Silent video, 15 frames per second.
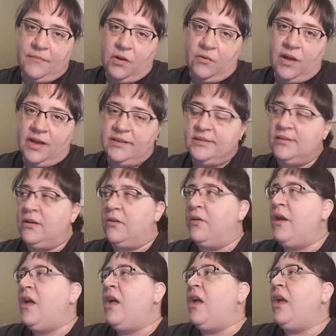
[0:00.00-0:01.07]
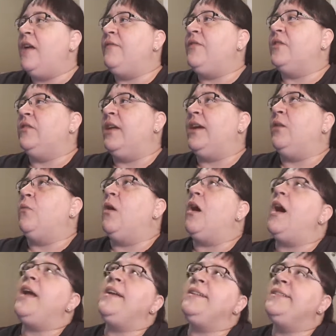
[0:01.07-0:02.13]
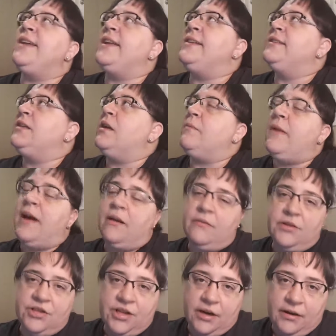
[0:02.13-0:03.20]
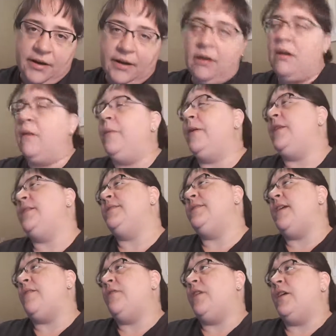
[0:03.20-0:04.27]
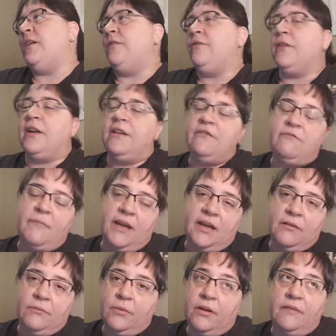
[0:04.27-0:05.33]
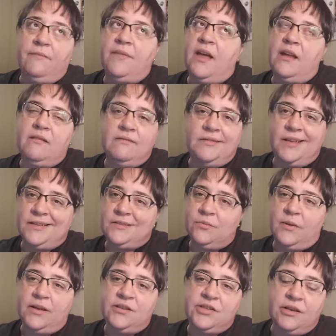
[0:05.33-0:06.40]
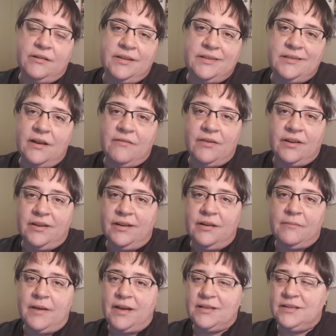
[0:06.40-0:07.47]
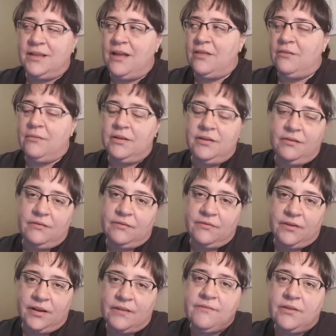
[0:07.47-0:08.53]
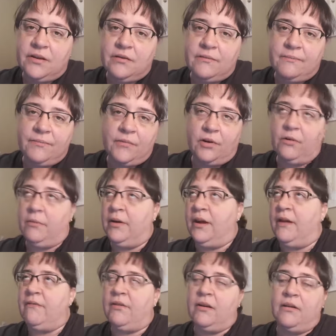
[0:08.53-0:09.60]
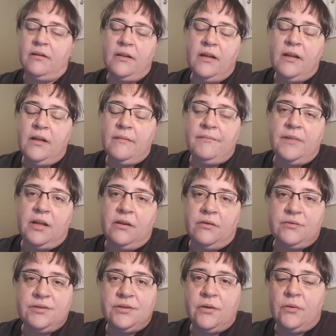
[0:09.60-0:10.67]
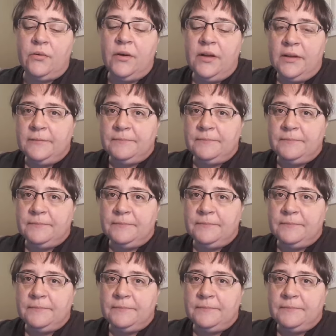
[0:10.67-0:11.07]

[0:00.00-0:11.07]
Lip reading: Okay. So if you're like, well, I intend to get back with Jerry. Oh, but he's never going to forgive me. Well, then guess what? Jerry's never going to get back together with you and forgive you, or whatever, you know. So